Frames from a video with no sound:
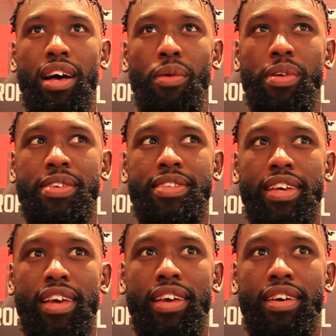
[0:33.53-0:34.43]
I want to
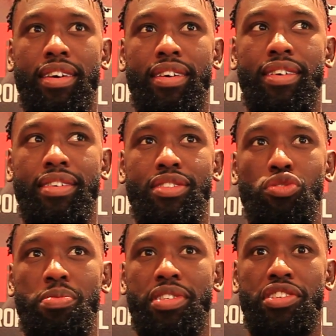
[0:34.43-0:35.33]
say,
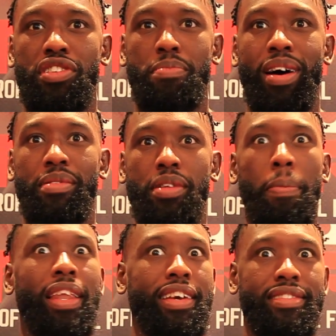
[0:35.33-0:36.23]
superstition about the
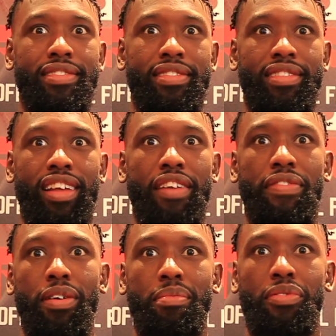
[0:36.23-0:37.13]
place that I
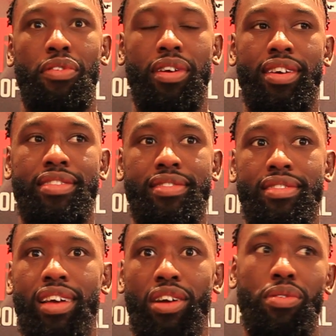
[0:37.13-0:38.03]
fought before
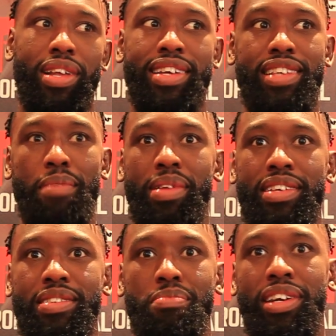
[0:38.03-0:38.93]
because I go to that same
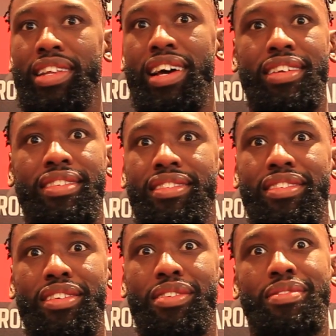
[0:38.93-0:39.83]
place and break that,
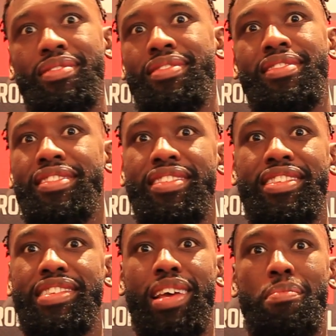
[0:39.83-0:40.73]
you know, in
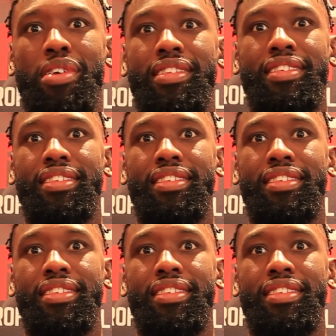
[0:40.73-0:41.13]
the same breath.